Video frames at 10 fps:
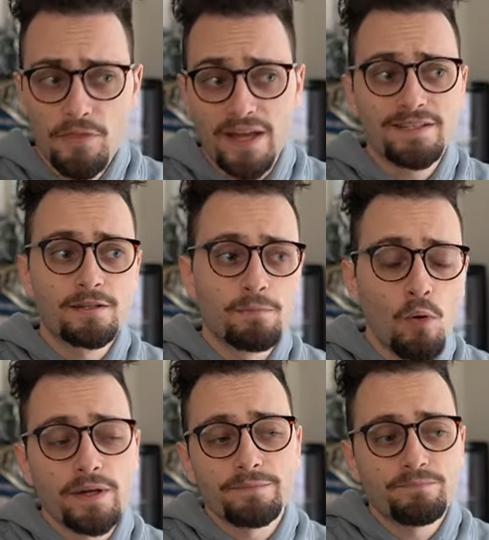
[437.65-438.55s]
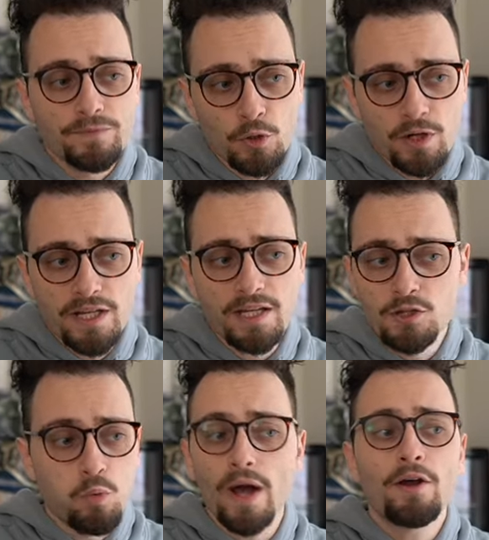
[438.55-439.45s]
That's the point. Your king
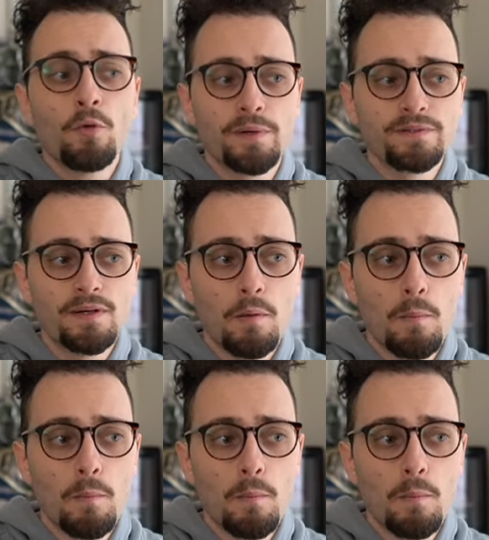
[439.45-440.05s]
is wide open.